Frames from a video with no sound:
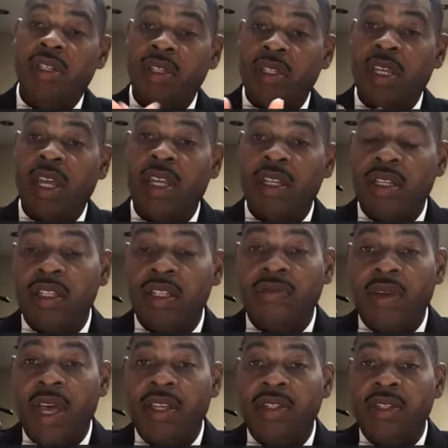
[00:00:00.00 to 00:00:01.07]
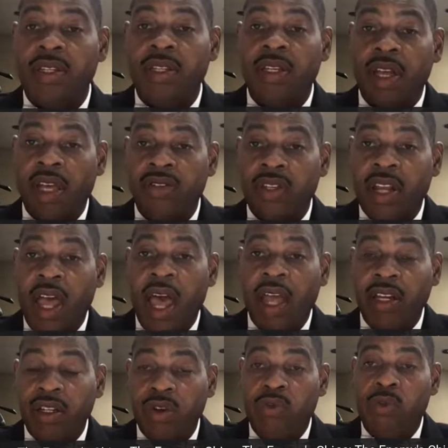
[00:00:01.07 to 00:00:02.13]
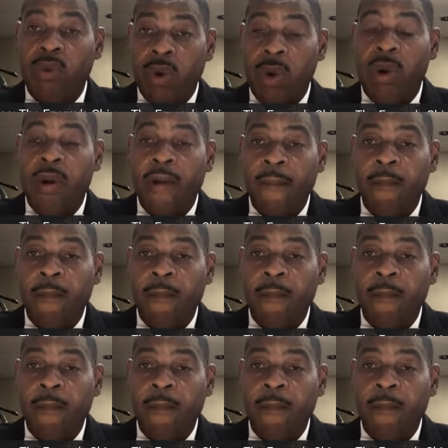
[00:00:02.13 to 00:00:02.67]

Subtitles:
to take this vaccine, that's an act of war.